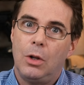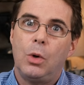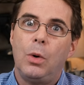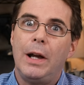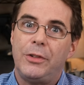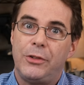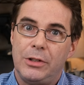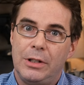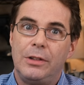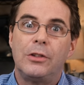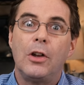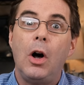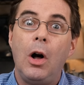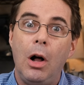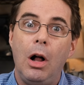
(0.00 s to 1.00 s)
questions
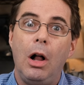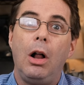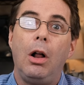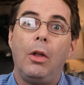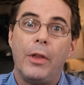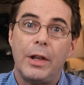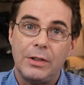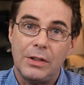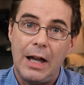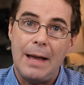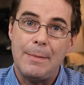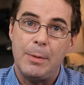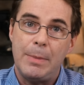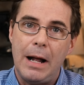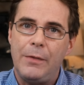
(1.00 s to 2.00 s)
all the
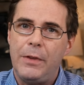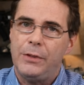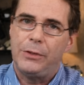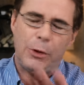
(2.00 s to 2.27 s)
time about this,